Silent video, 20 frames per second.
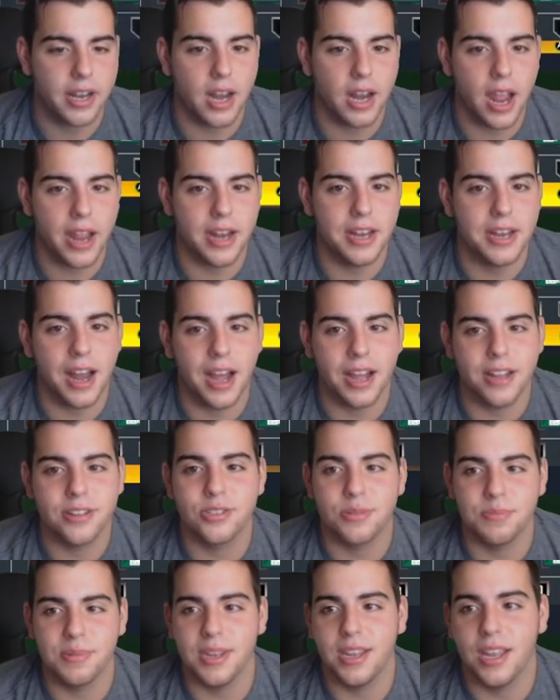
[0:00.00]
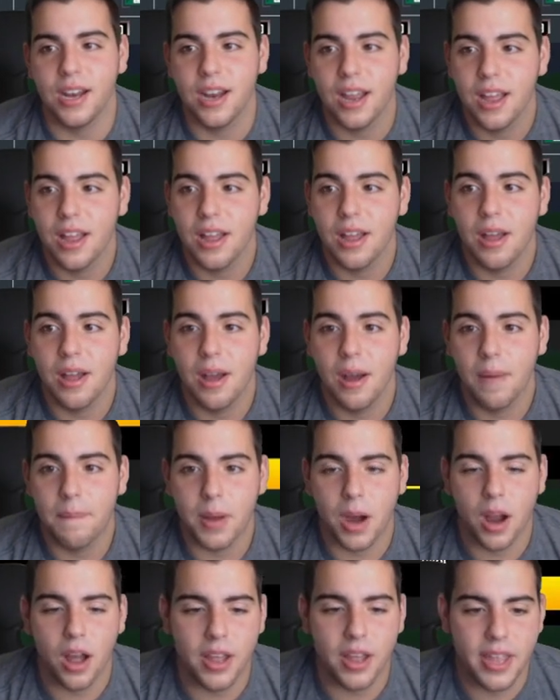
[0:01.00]
99 speed.
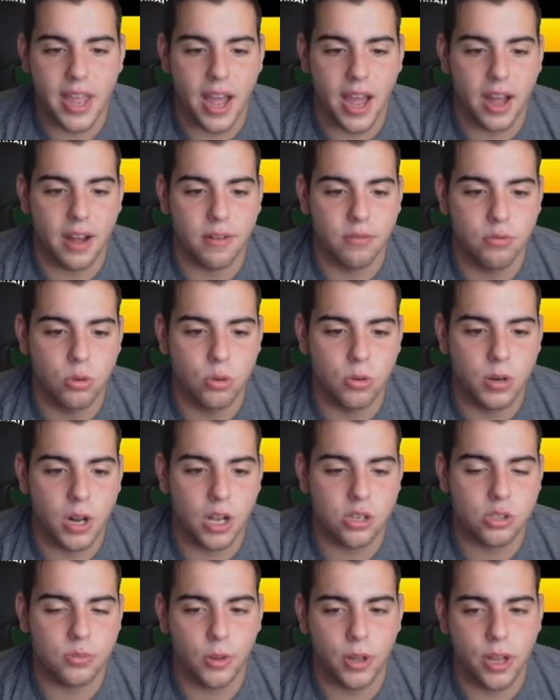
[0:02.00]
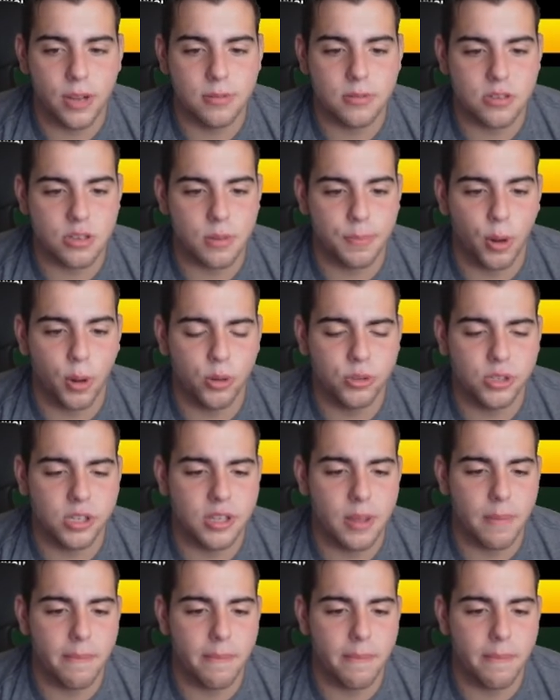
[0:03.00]
But uh, yeah, Gus Williams is supposedly the